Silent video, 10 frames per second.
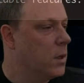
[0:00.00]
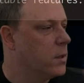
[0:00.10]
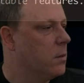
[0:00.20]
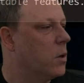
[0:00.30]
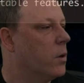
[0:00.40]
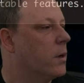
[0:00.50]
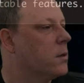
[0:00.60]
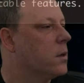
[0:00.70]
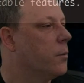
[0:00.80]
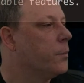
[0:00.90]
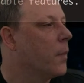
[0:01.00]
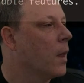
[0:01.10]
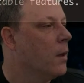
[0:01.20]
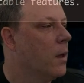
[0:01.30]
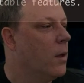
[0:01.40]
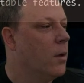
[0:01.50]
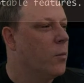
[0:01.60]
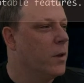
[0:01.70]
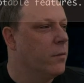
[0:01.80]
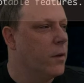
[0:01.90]
But let's keep going. So,
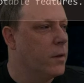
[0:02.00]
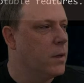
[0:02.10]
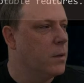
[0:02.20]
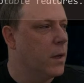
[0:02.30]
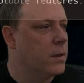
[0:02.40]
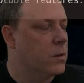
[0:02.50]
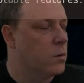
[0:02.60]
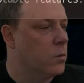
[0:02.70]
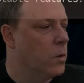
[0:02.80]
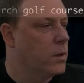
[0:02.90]
really fun thing about this one.